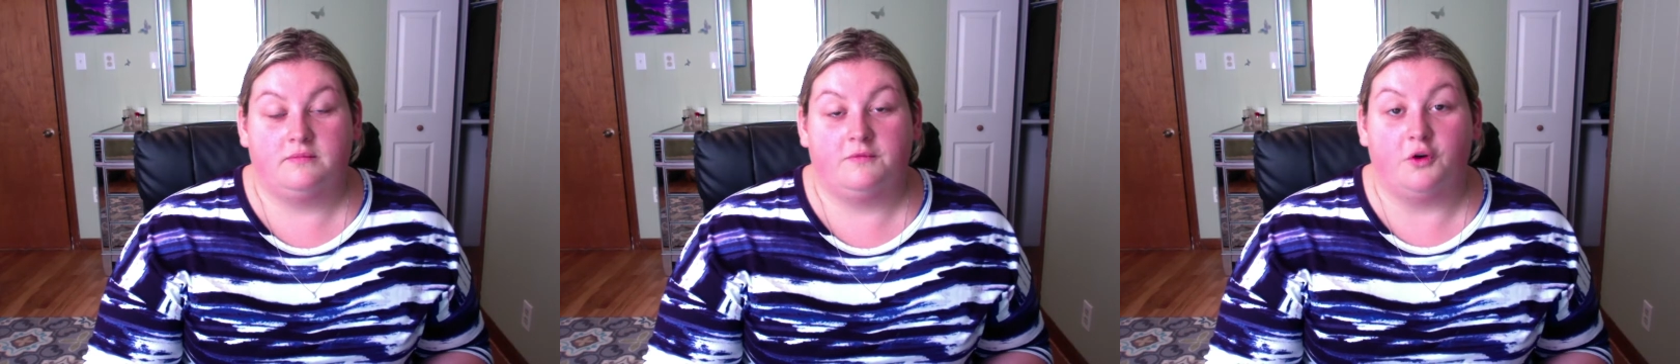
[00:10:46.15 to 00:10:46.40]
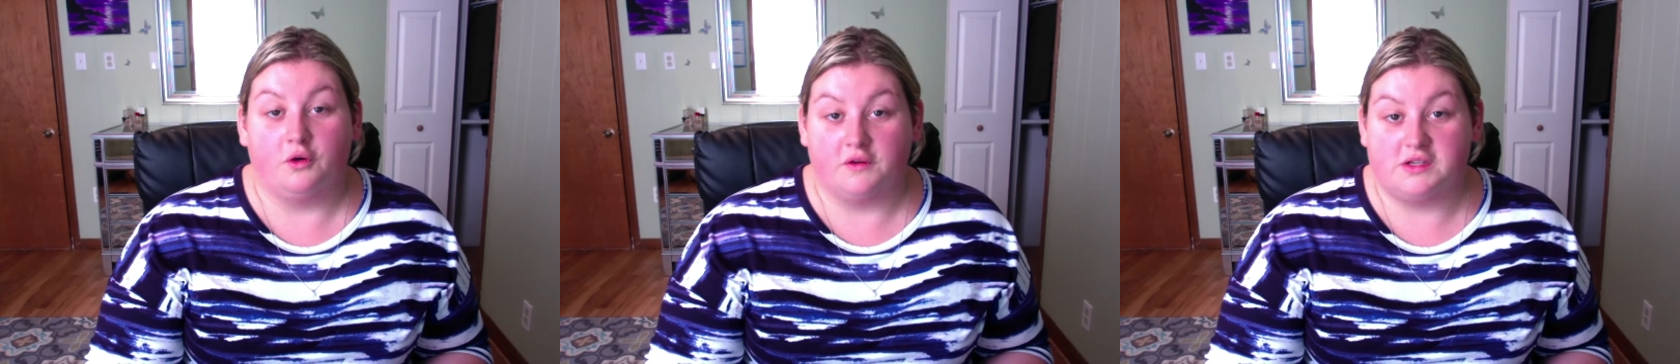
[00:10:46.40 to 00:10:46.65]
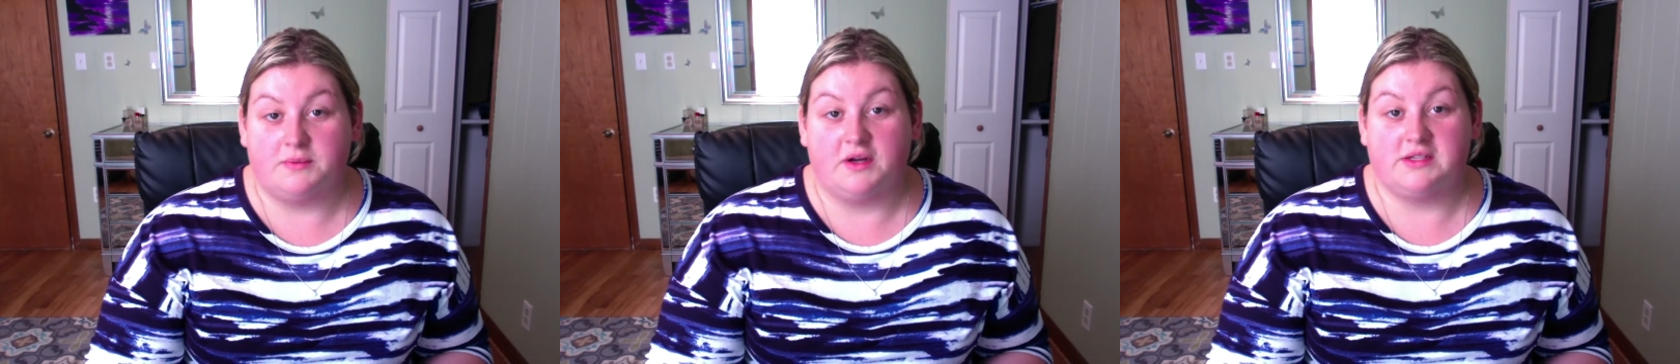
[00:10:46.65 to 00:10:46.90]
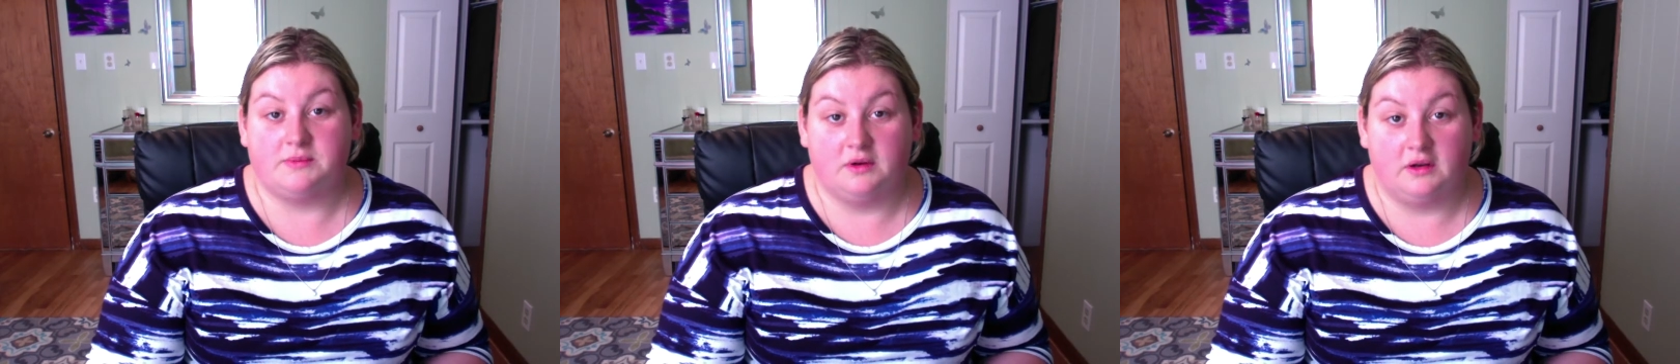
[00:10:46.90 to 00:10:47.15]
full
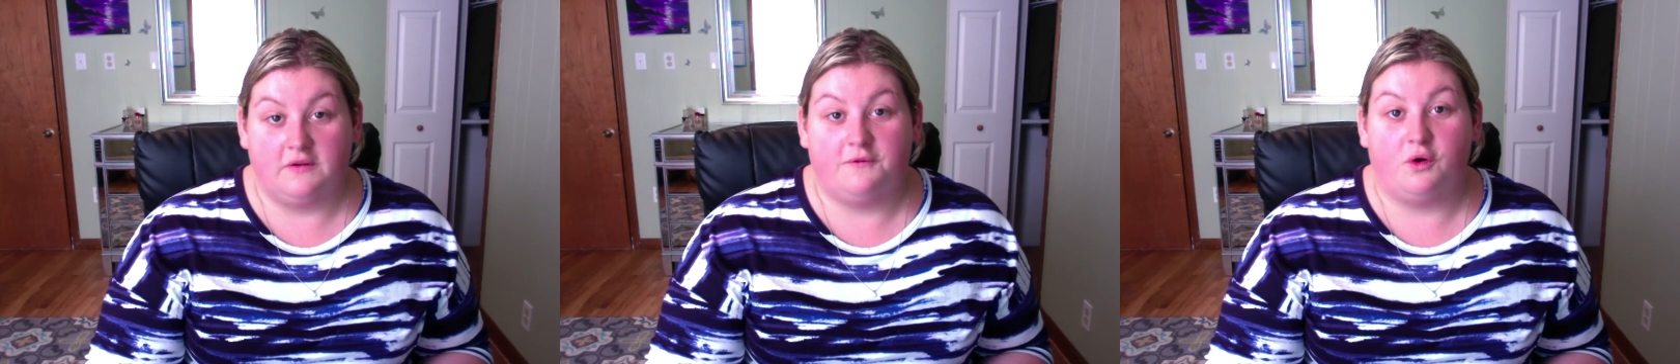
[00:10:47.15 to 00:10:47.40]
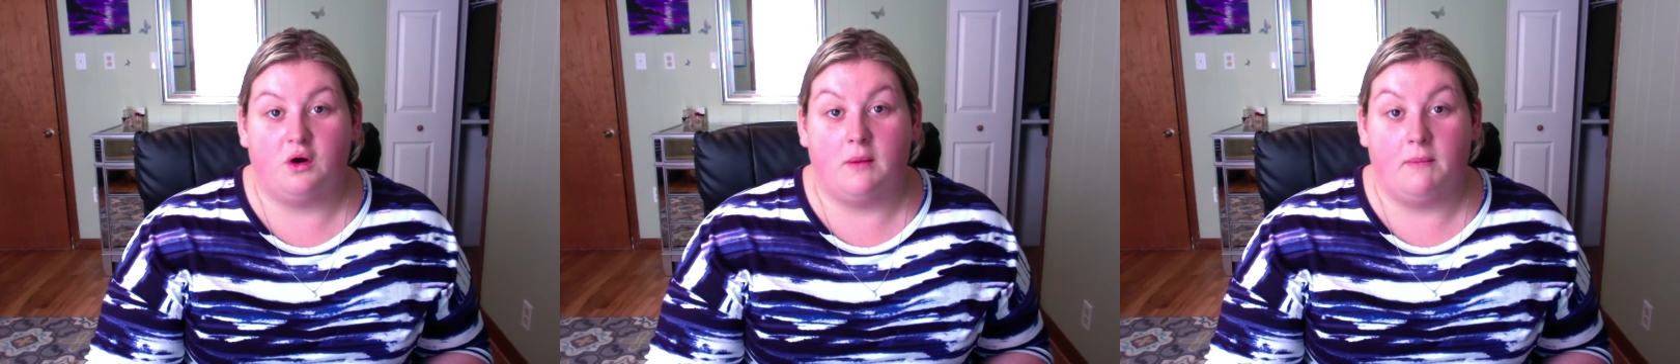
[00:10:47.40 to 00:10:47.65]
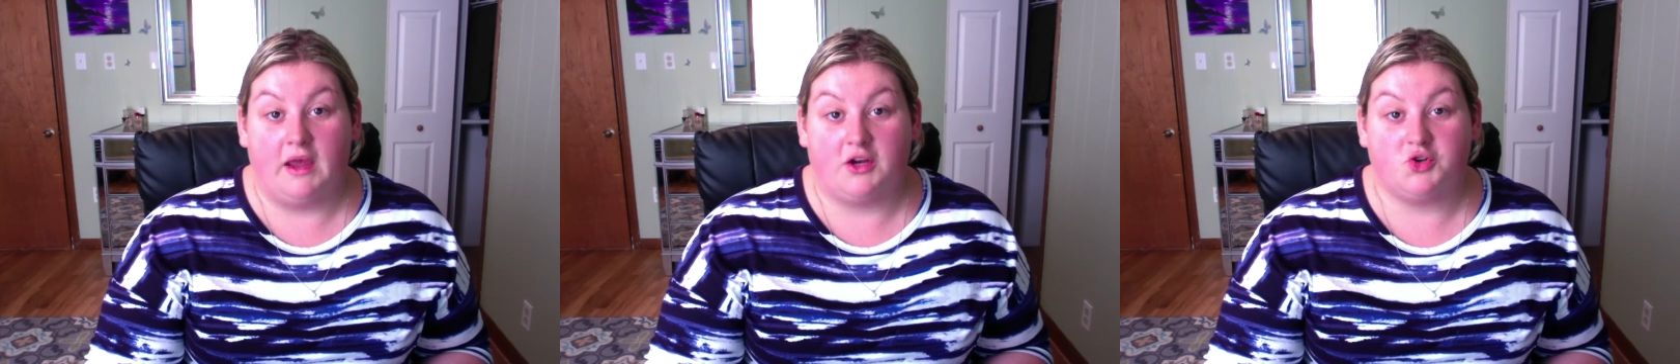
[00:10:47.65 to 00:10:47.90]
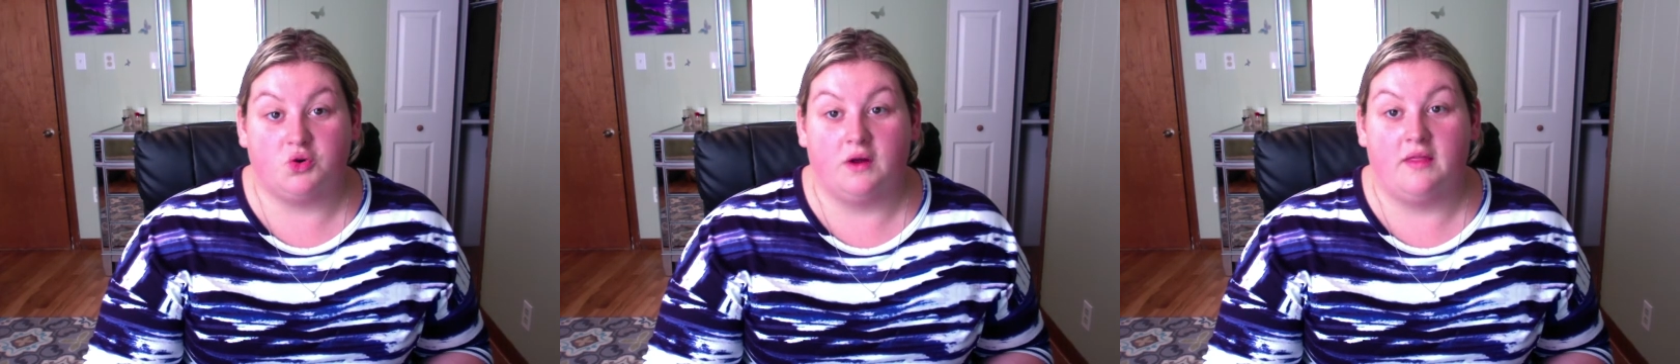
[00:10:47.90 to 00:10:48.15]
responsibility for and make
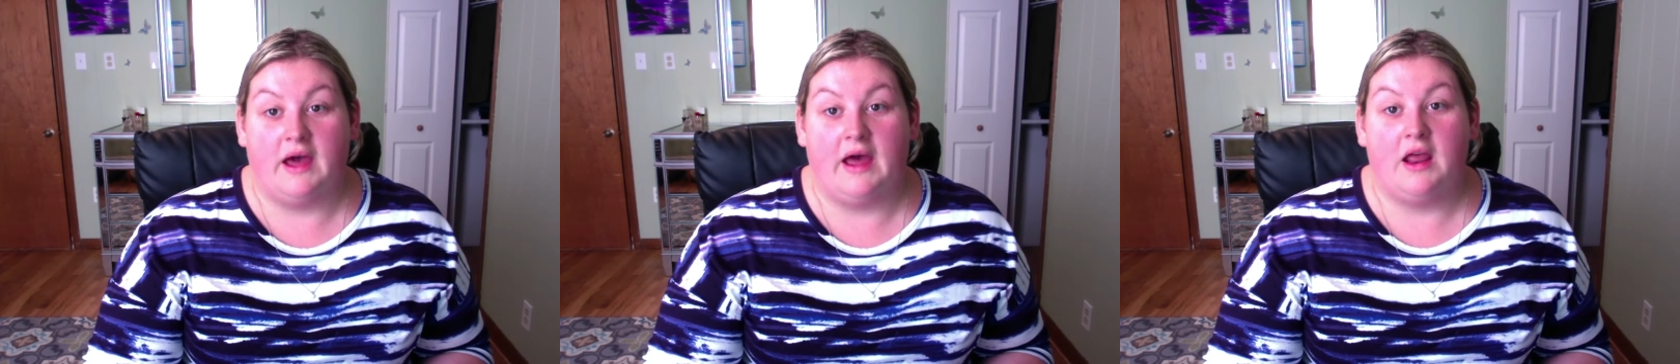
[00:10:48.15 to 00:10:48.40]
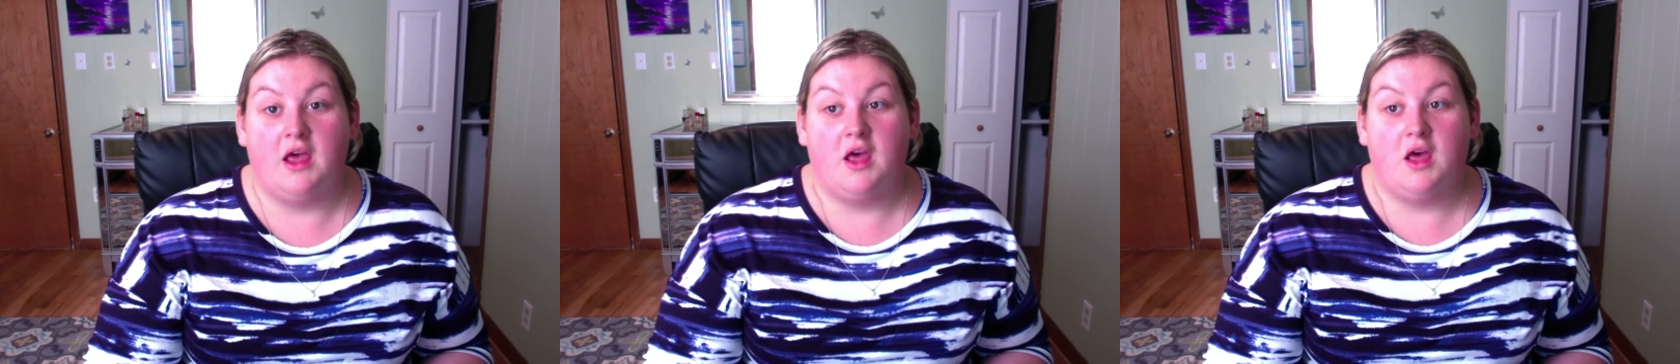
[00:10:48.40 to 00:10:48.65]
sure that